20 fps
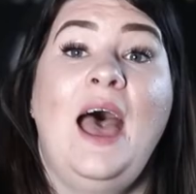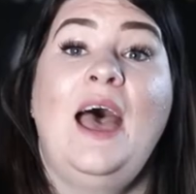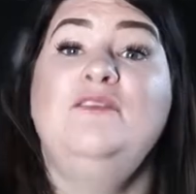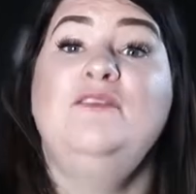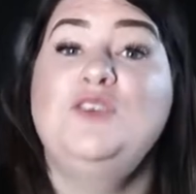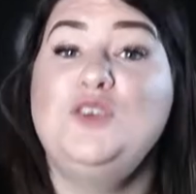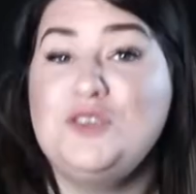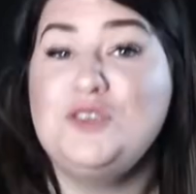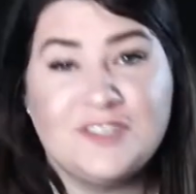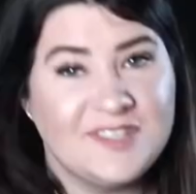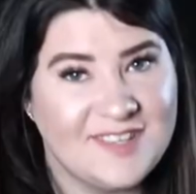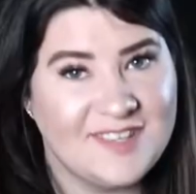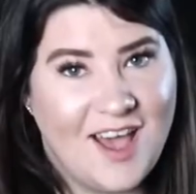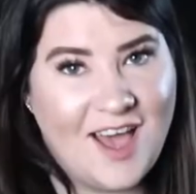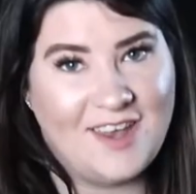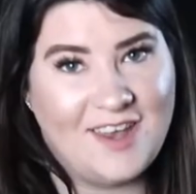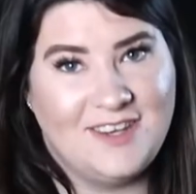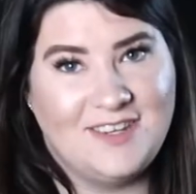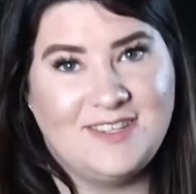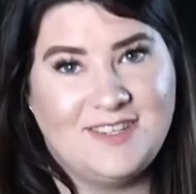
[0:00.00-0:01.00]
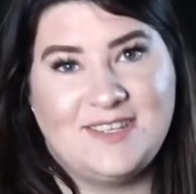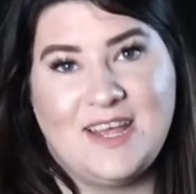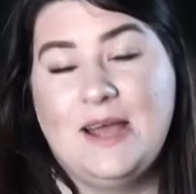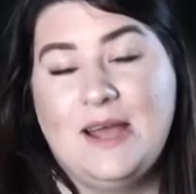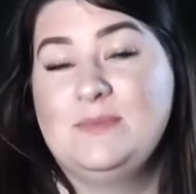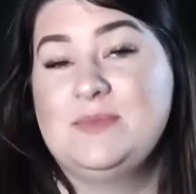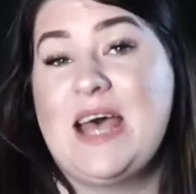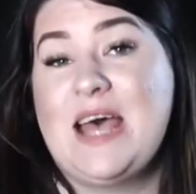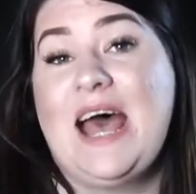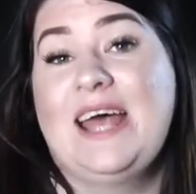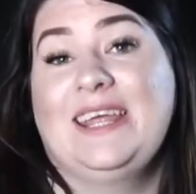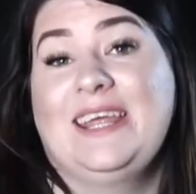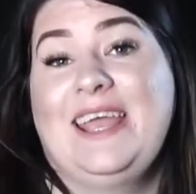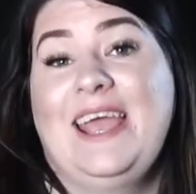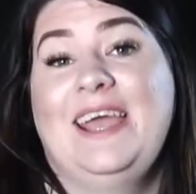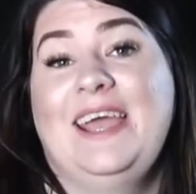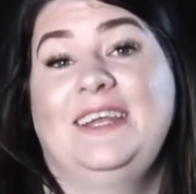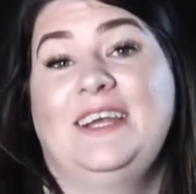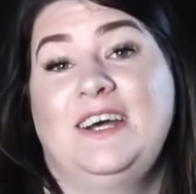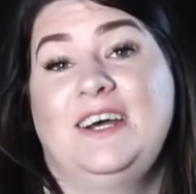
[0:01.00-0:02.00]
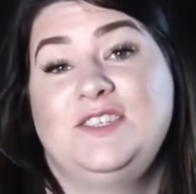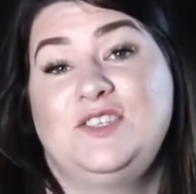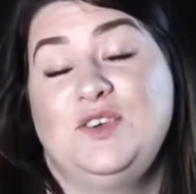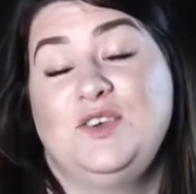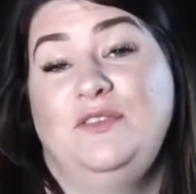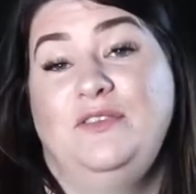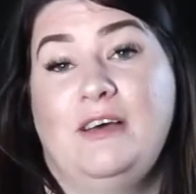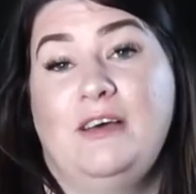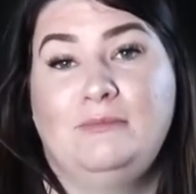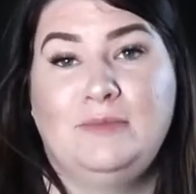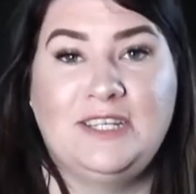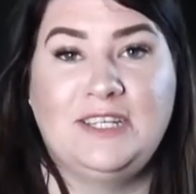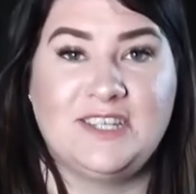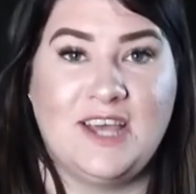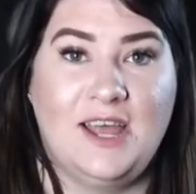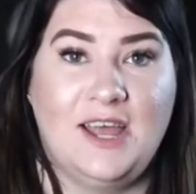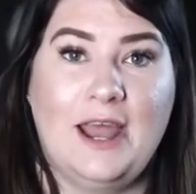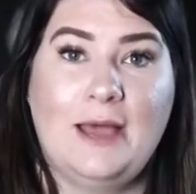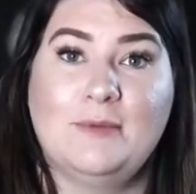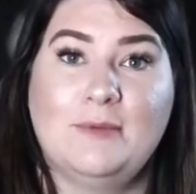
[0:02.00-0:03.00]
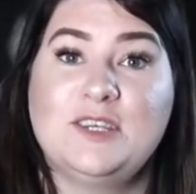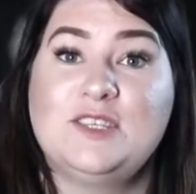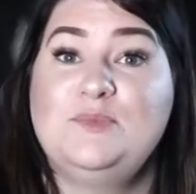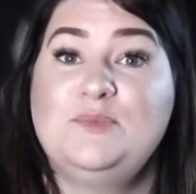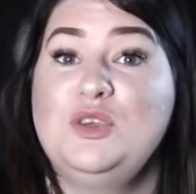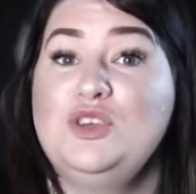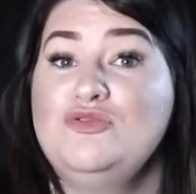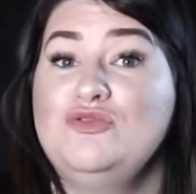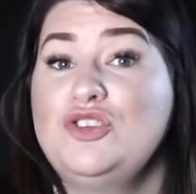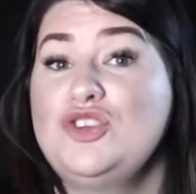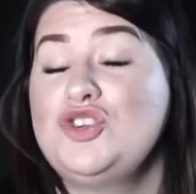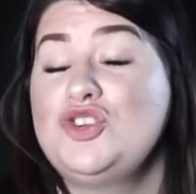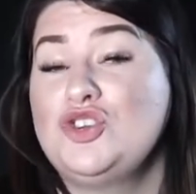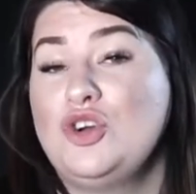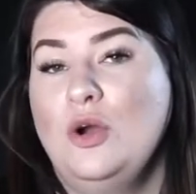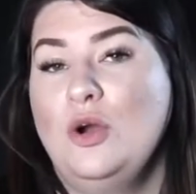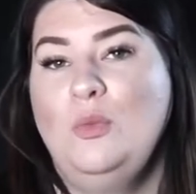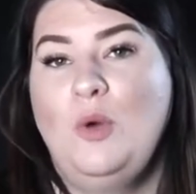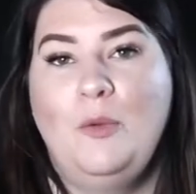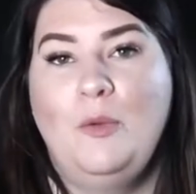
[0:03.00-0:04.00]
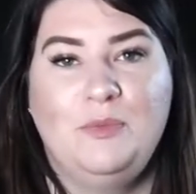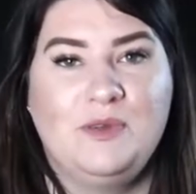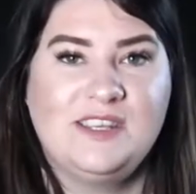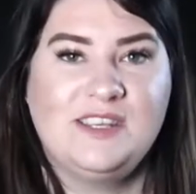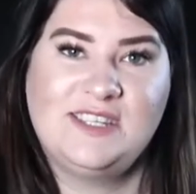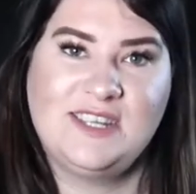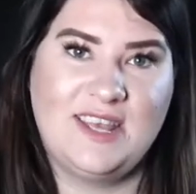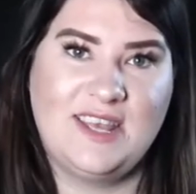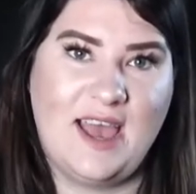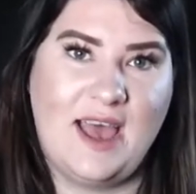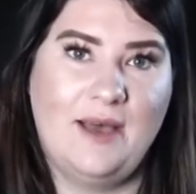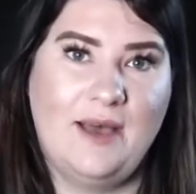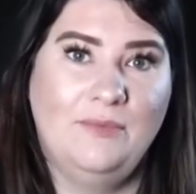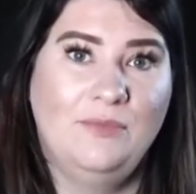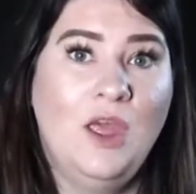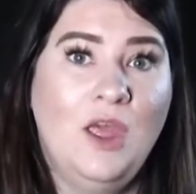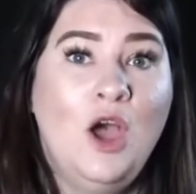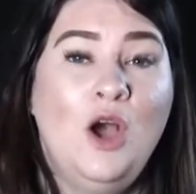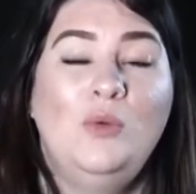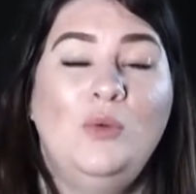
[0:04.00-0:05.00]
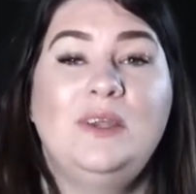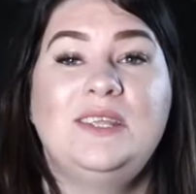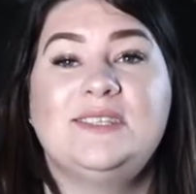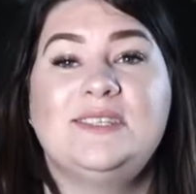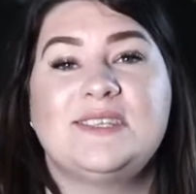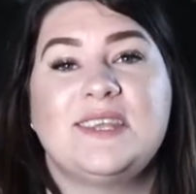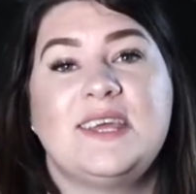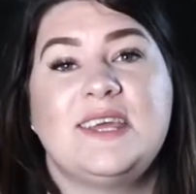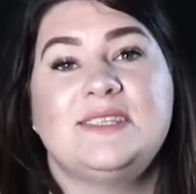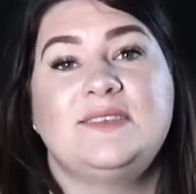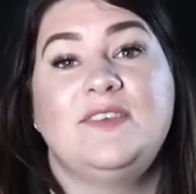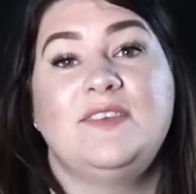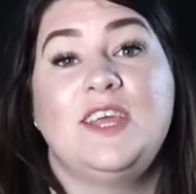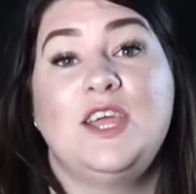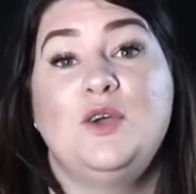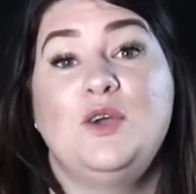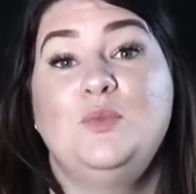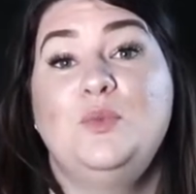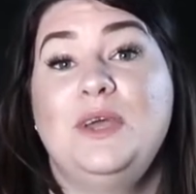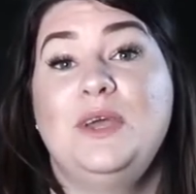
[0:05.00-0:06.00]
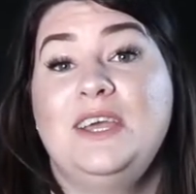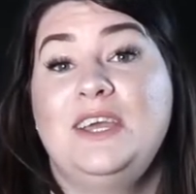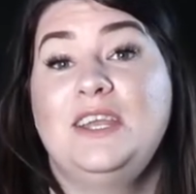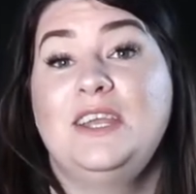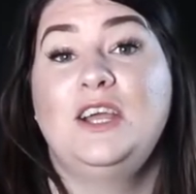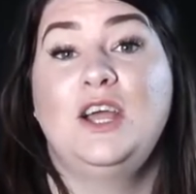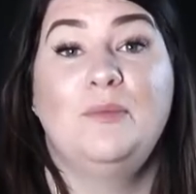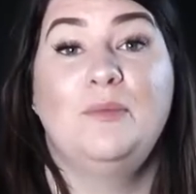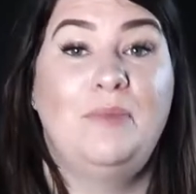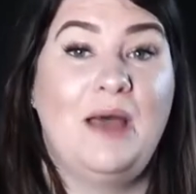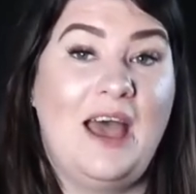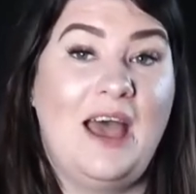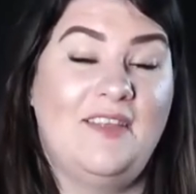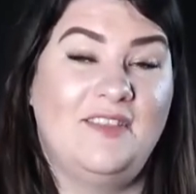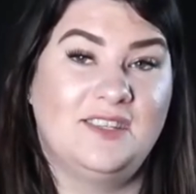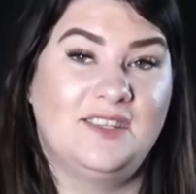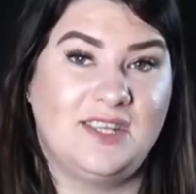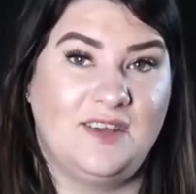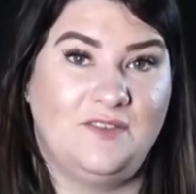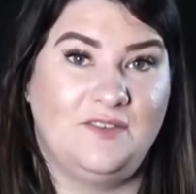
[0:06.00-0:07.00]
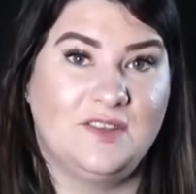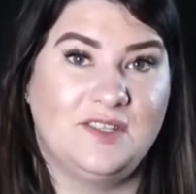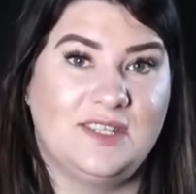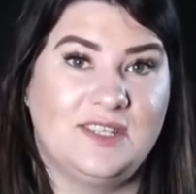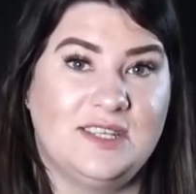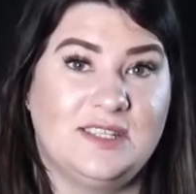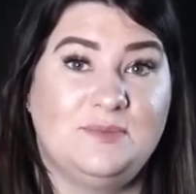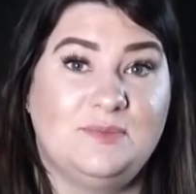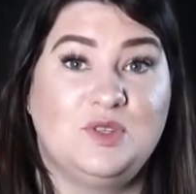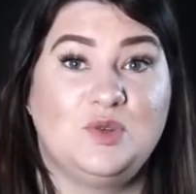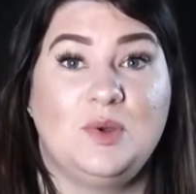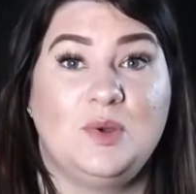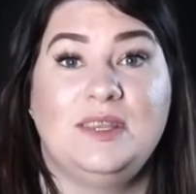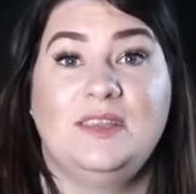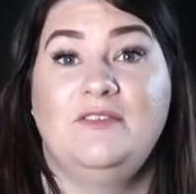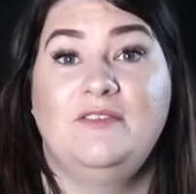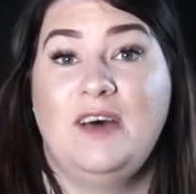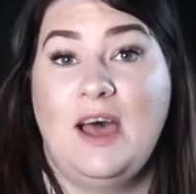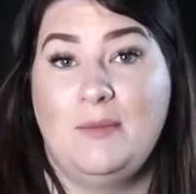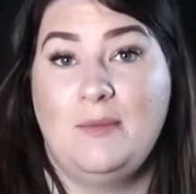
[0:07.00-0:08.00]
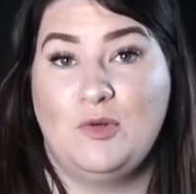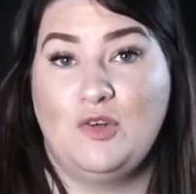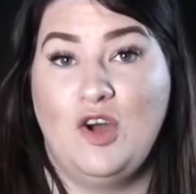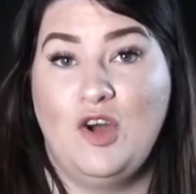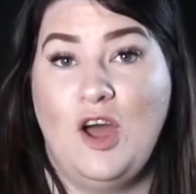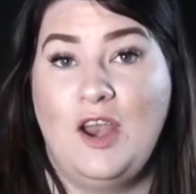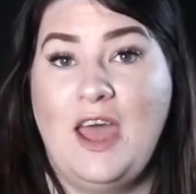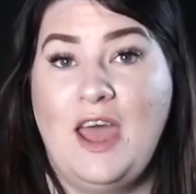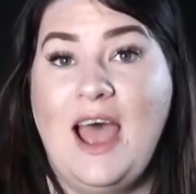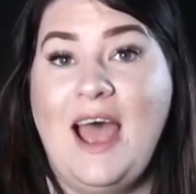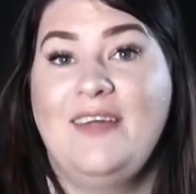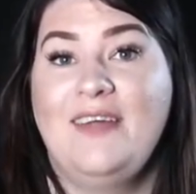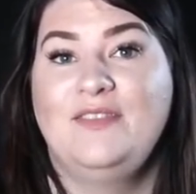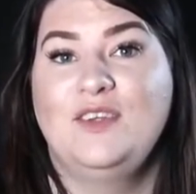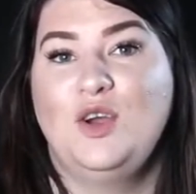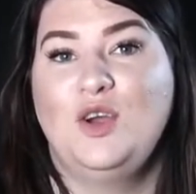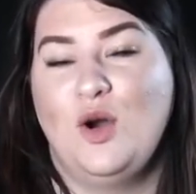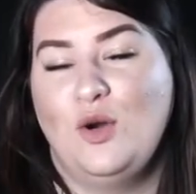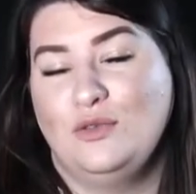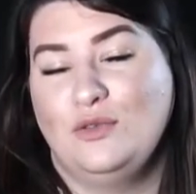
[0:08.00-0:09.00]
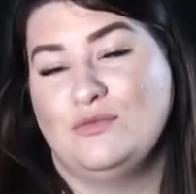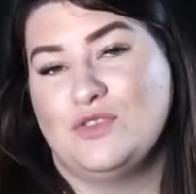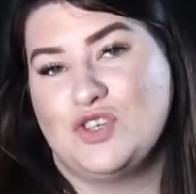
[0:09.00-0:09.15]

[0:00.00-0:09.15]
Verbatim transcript: Have you decided it's time to add a canine to your family dynamics, but you're unsure on what breed to get? Well, in today's video, we're going to compare the differences between the Weimaraner and the Golden